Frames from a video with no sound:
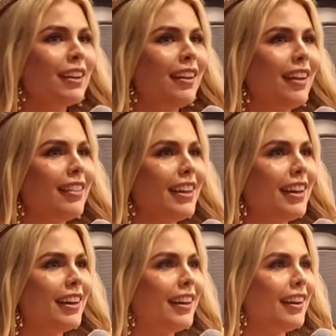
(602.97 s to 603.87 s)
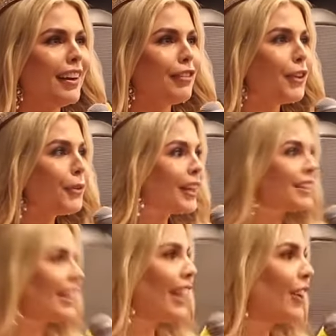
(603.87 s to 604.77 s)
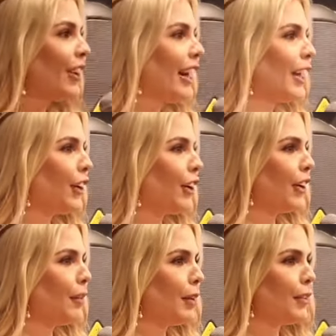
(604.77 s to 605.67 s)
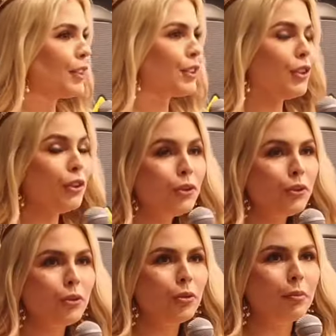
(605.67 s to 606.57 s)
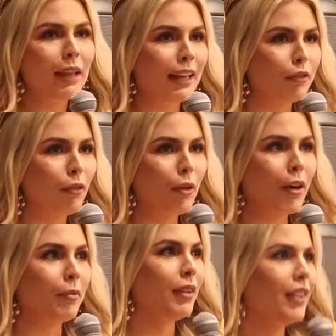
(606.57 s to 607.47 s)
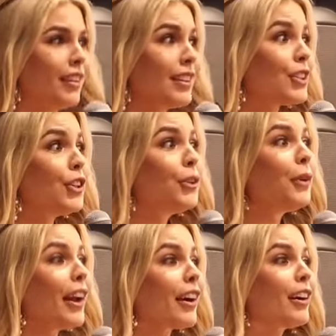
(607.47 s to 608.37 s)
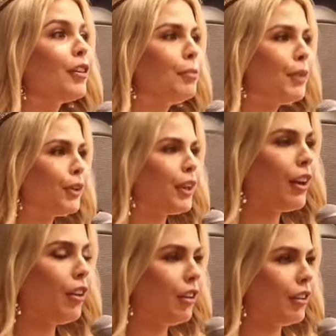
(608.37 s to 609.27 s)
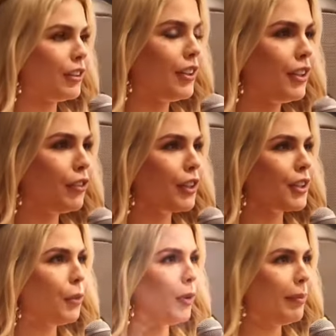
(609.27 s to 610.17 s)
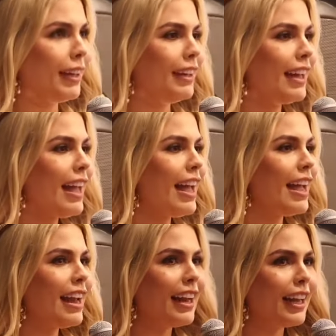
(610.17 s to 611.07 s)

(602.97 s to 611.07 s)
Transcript: and then a few weeks later I heard about this new platform, this new era of beauty called Universal Woman, and